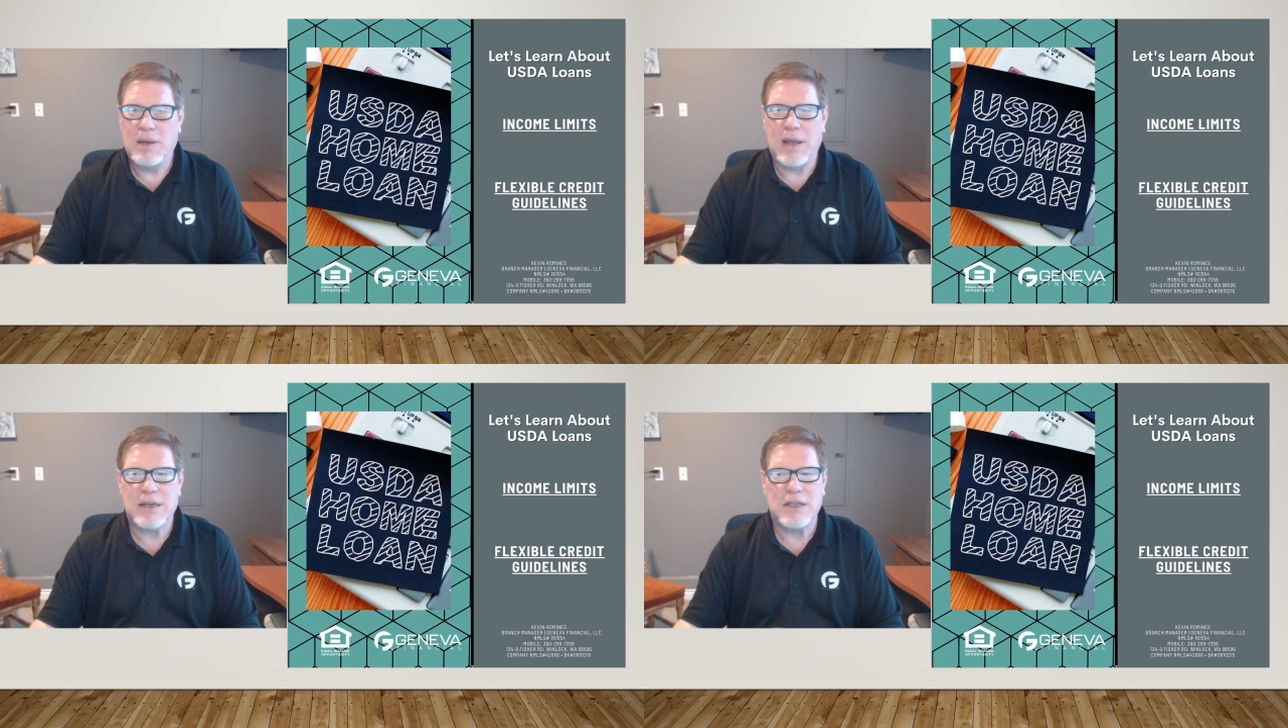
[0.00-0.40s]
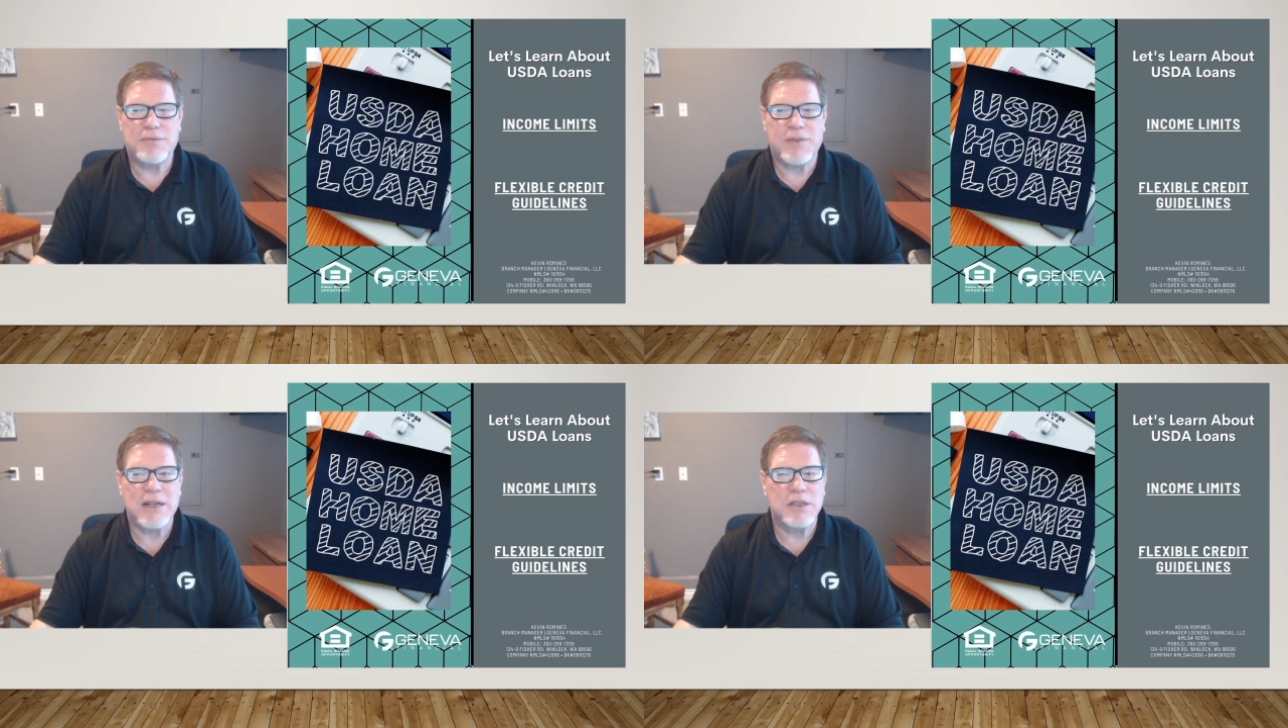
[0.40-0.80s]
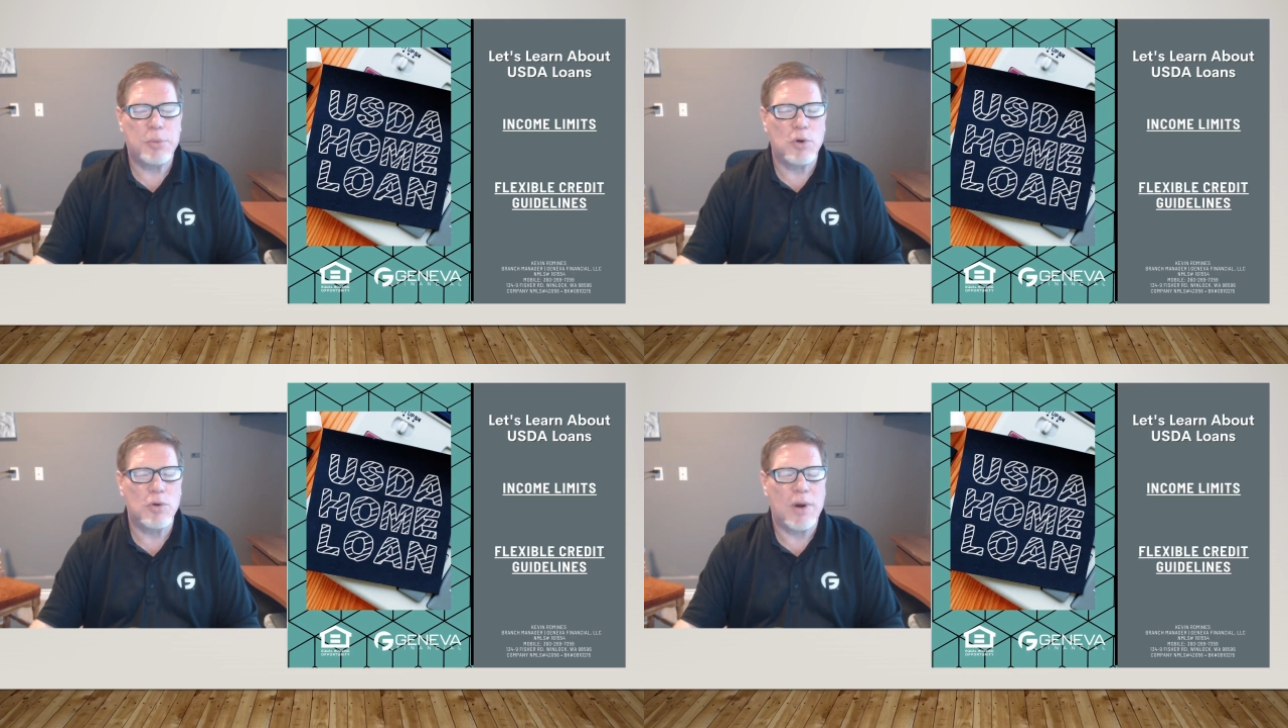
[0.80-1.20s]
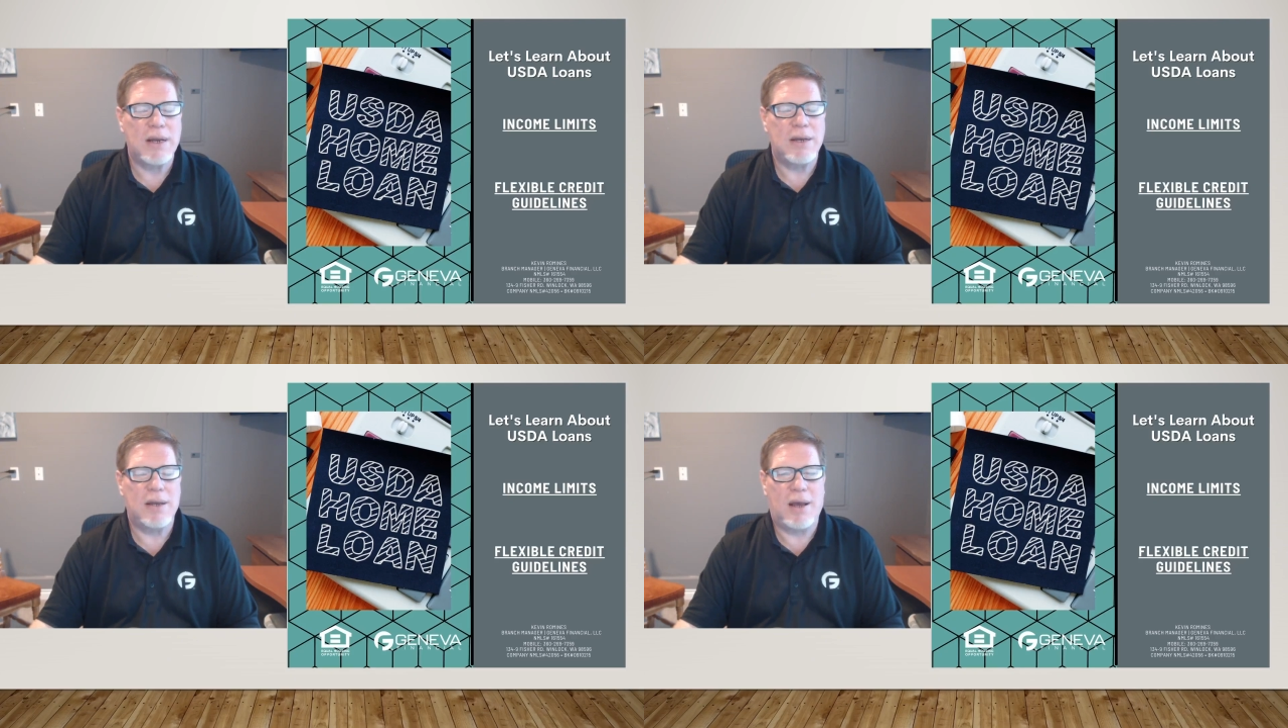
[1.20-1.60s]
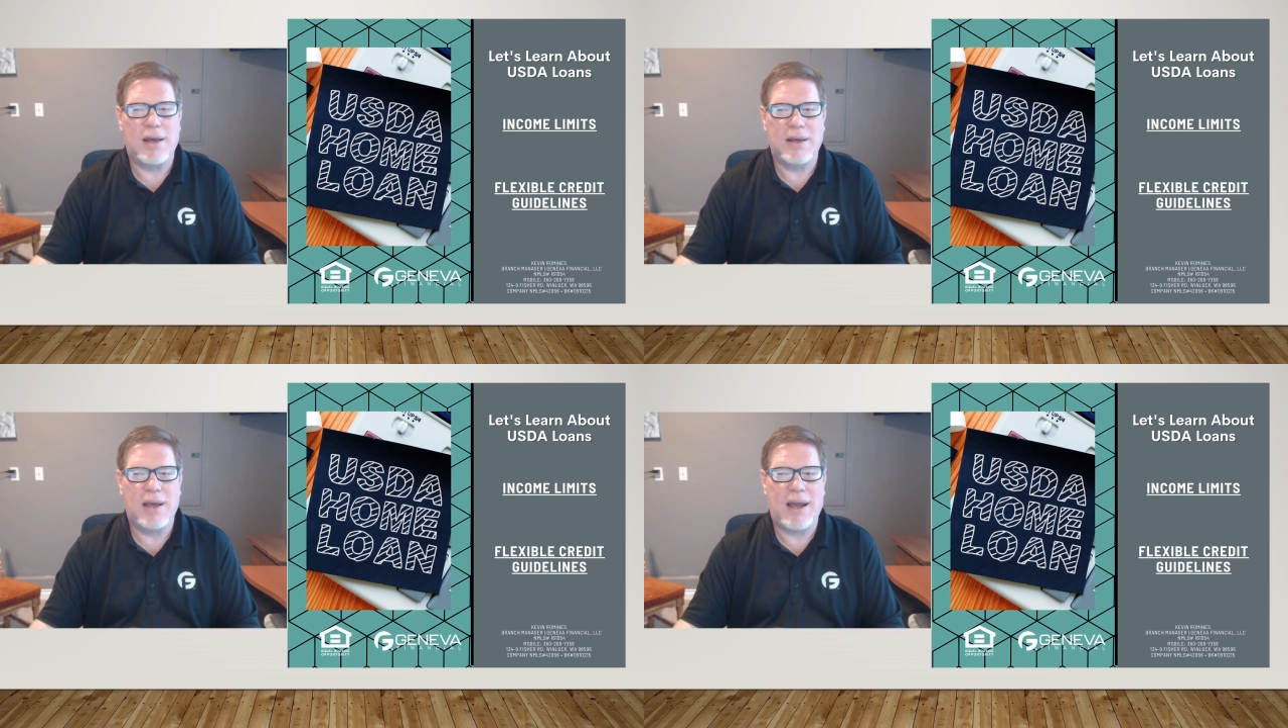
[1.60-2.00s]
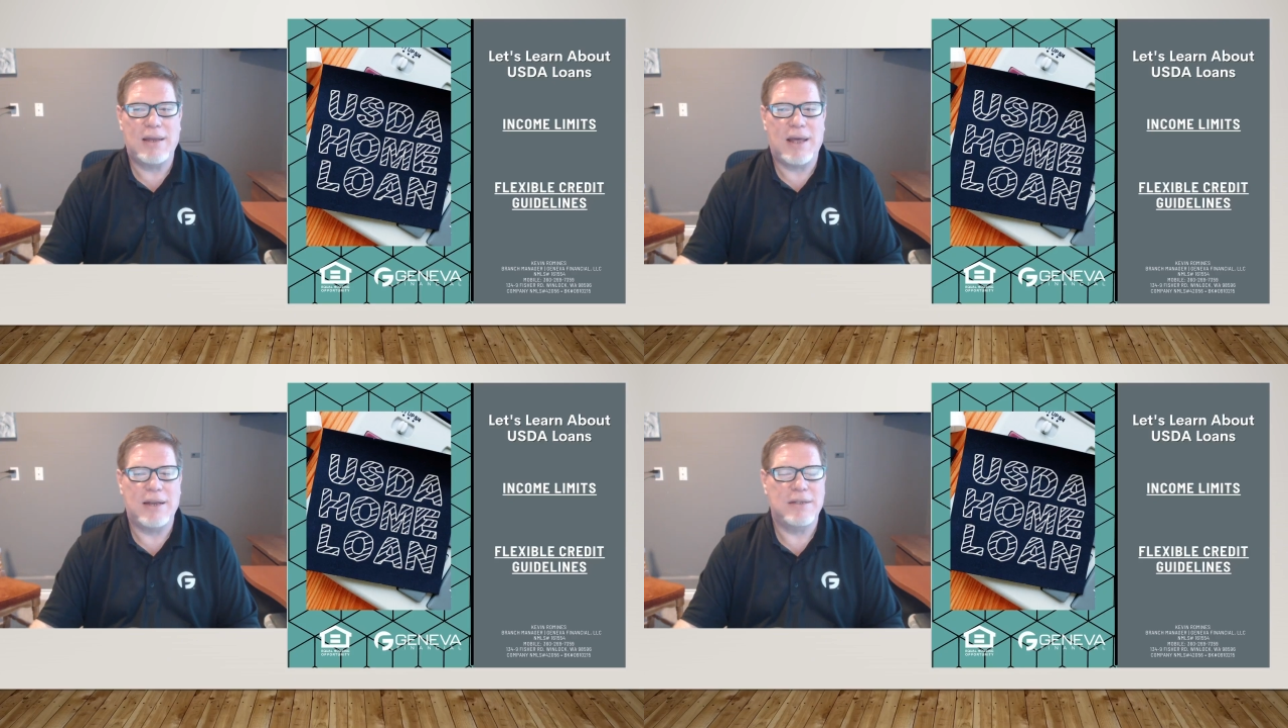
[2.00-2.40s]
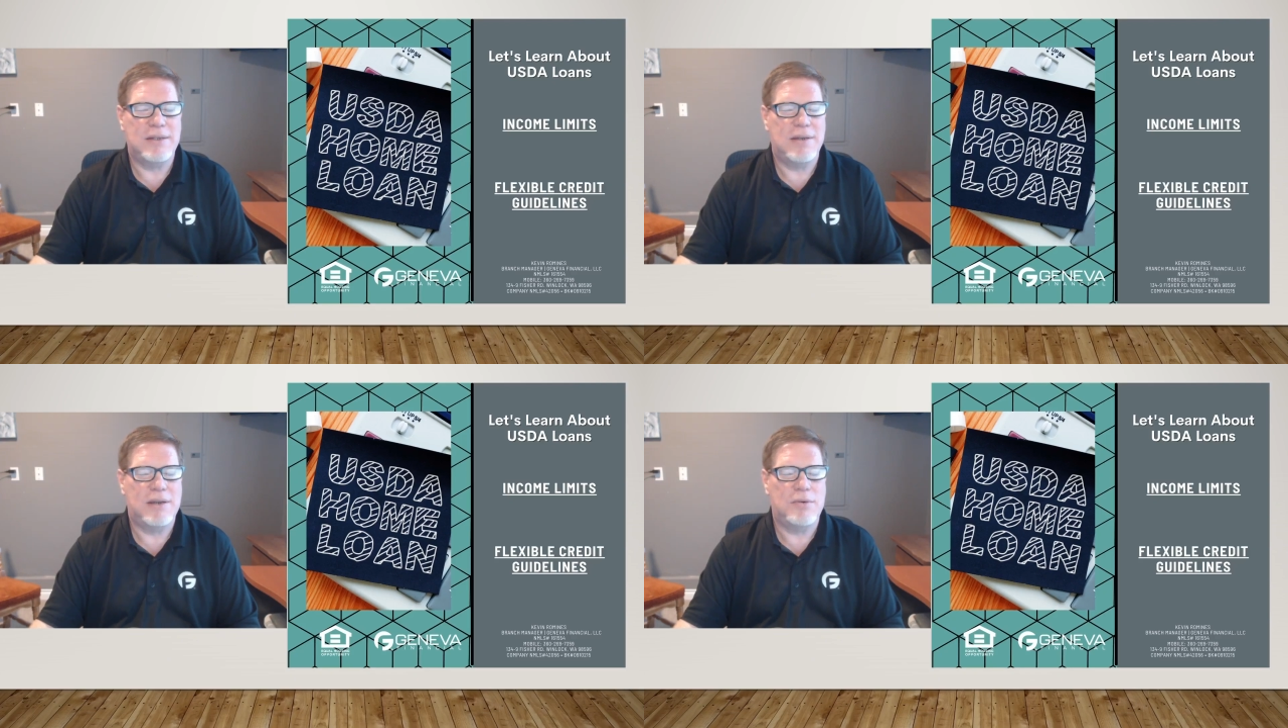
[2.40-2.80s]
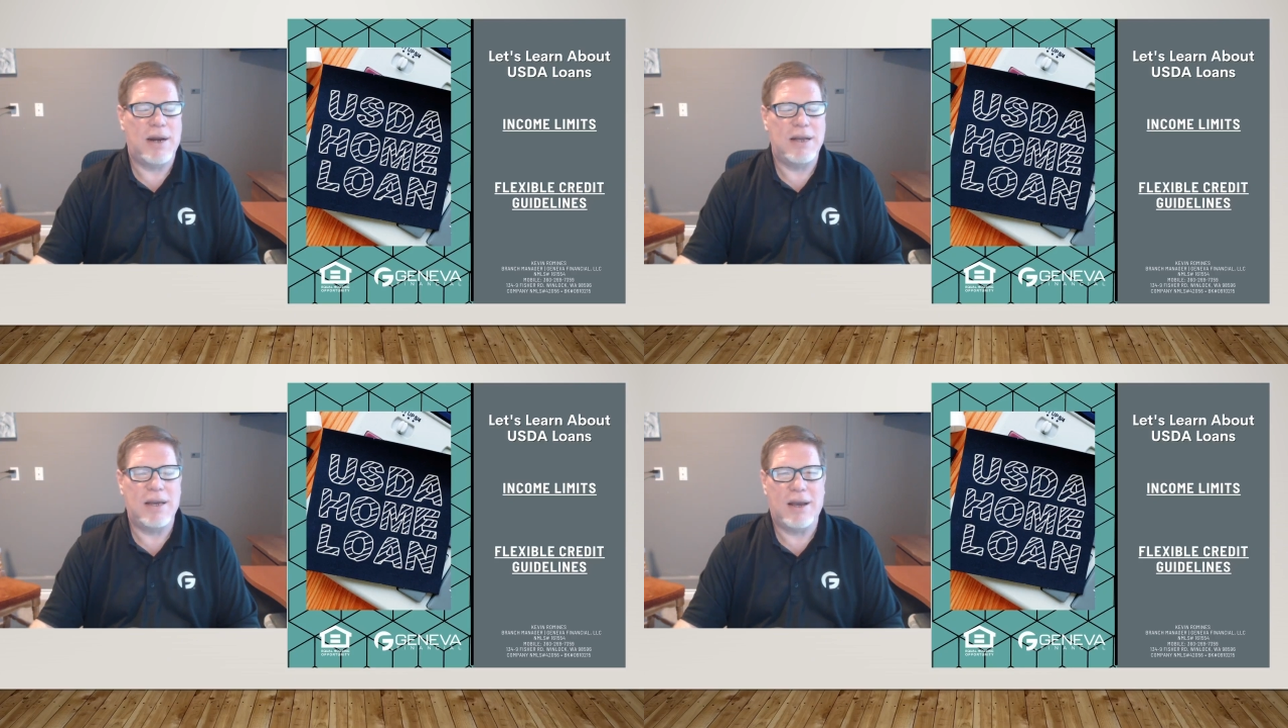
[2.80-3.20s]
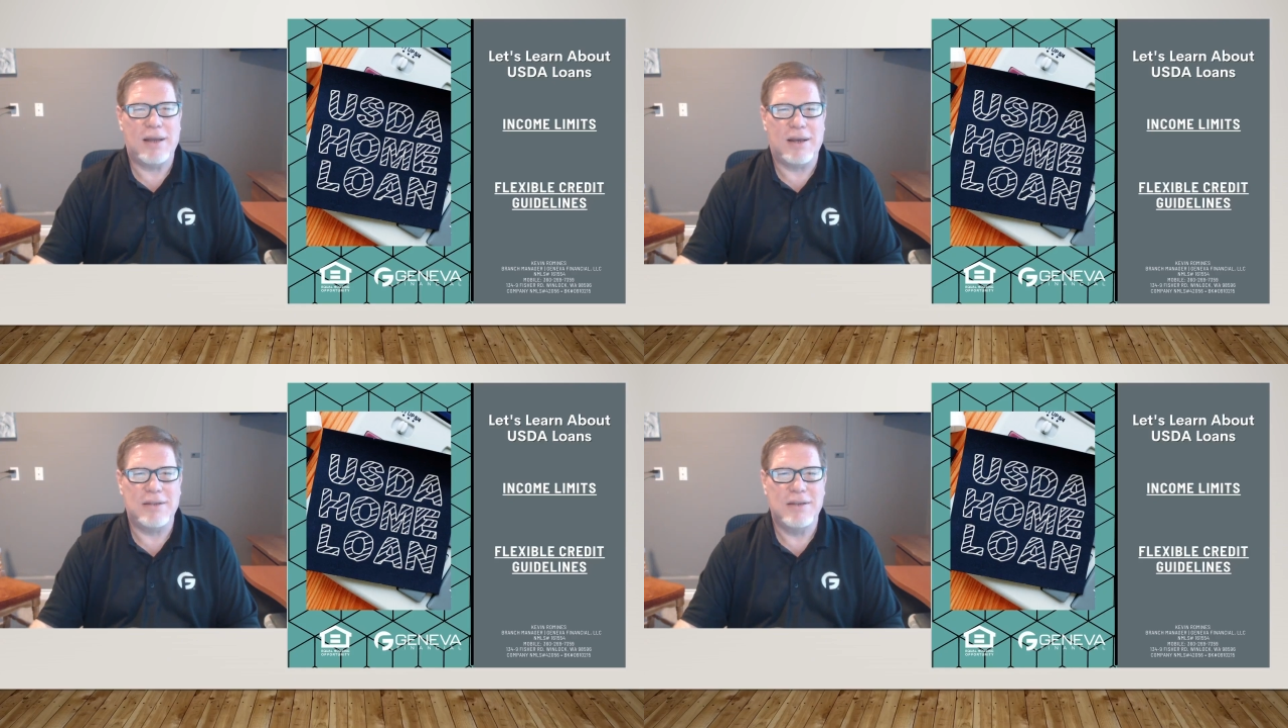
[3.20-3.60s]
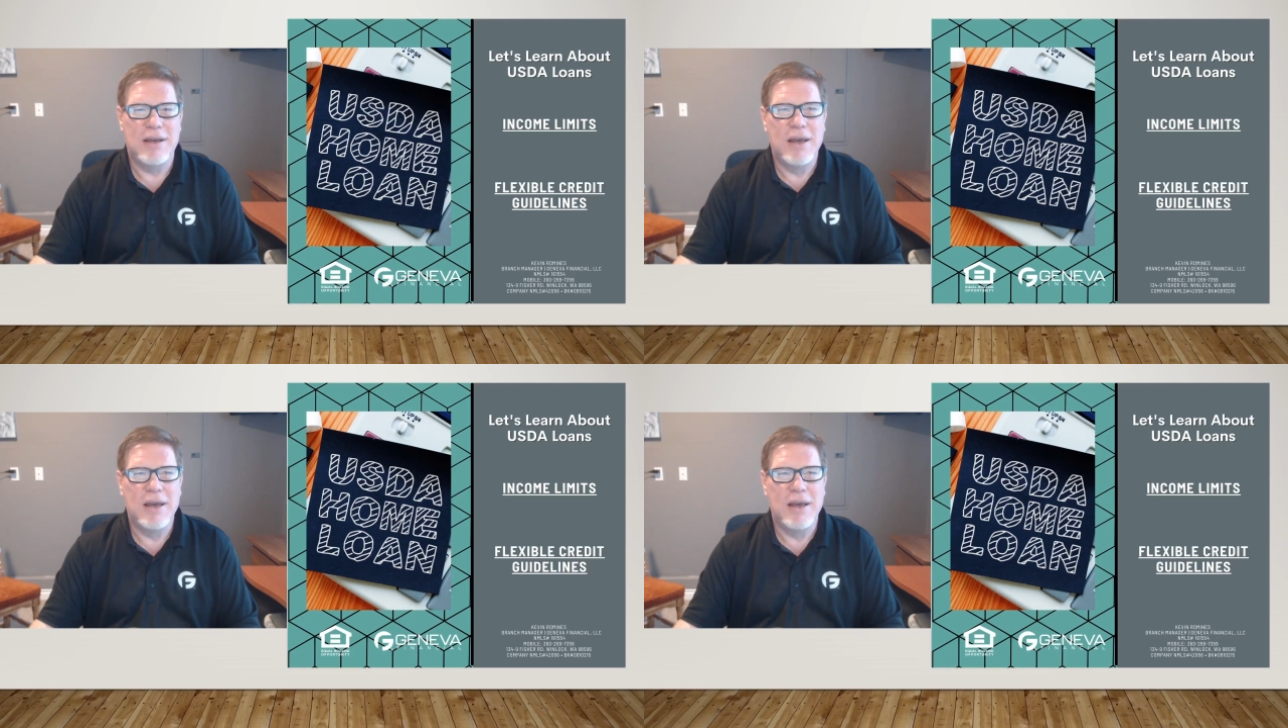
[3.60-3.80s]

Next is flexible credit guidelines, underwriting guidelines.